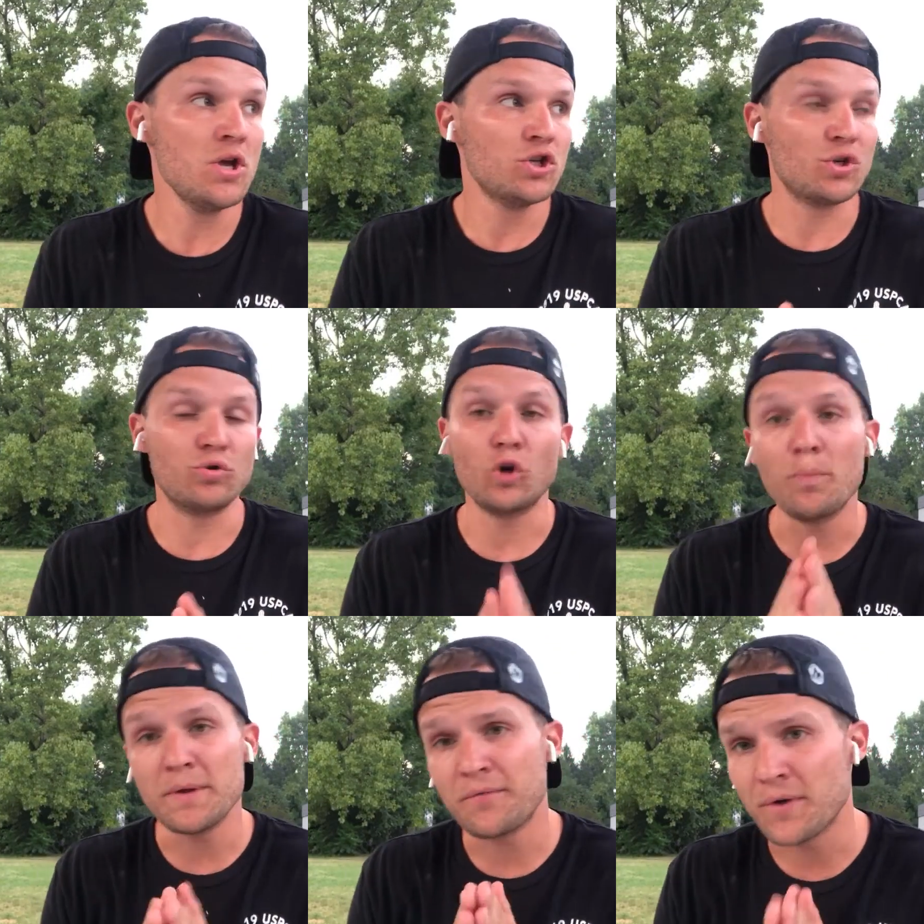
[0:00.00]
so don't
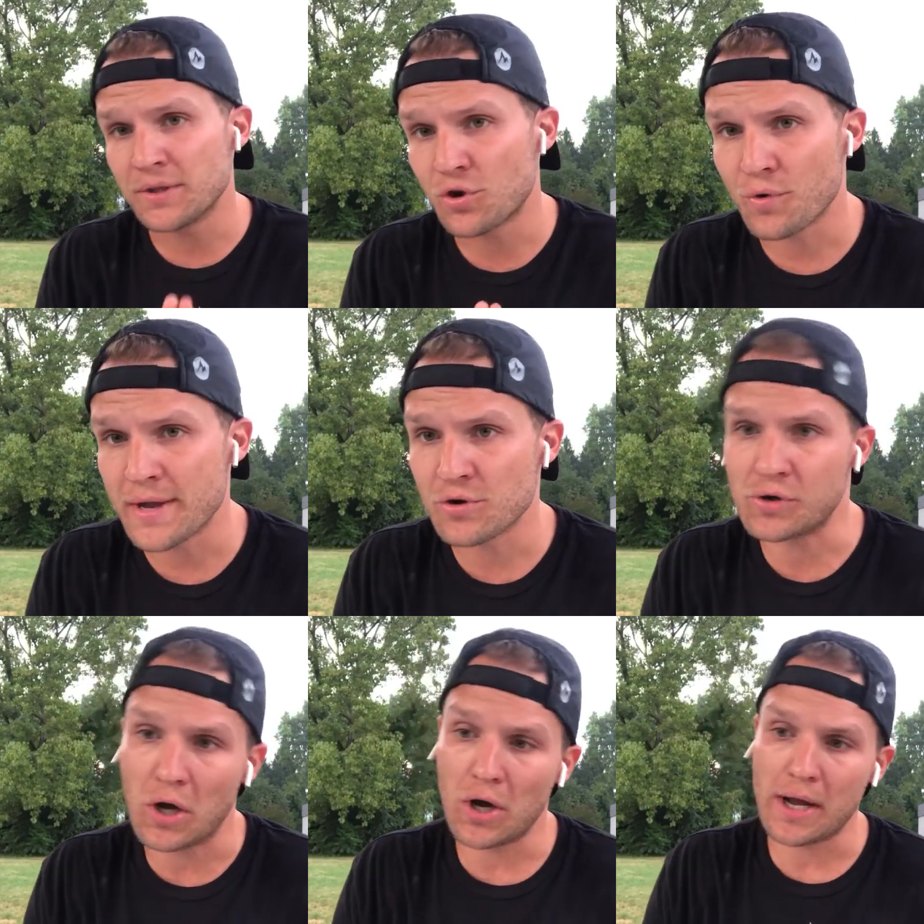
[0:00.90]
be afraid to crate your
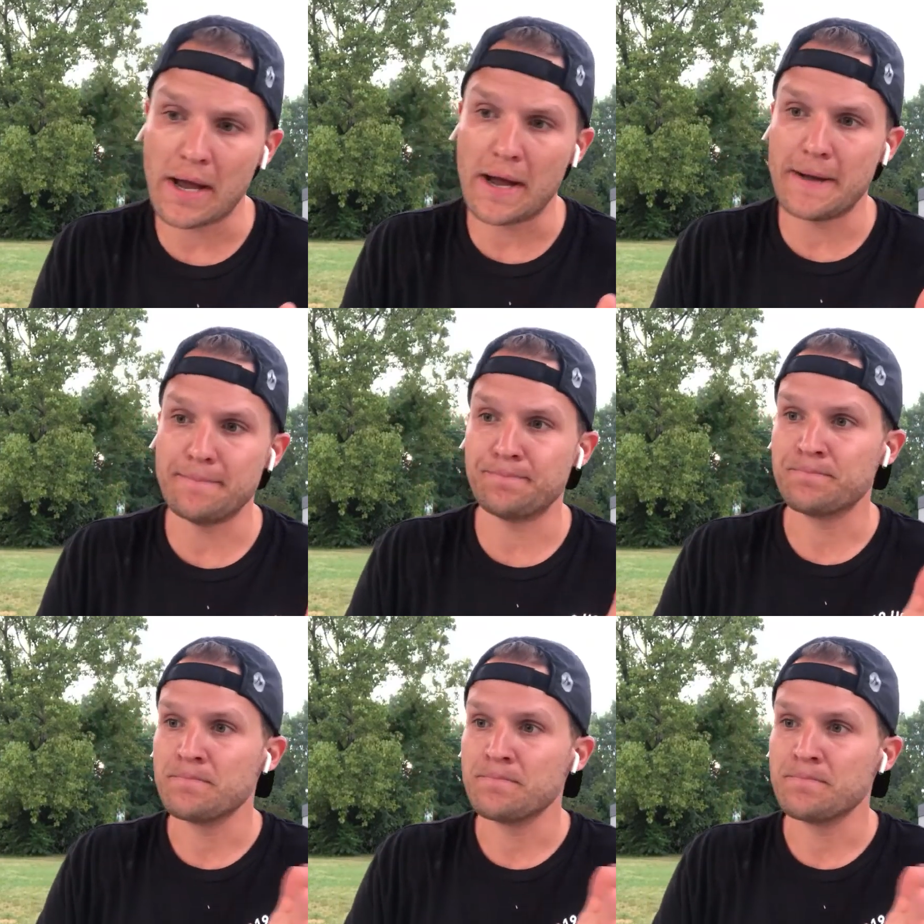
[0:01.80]
dog um,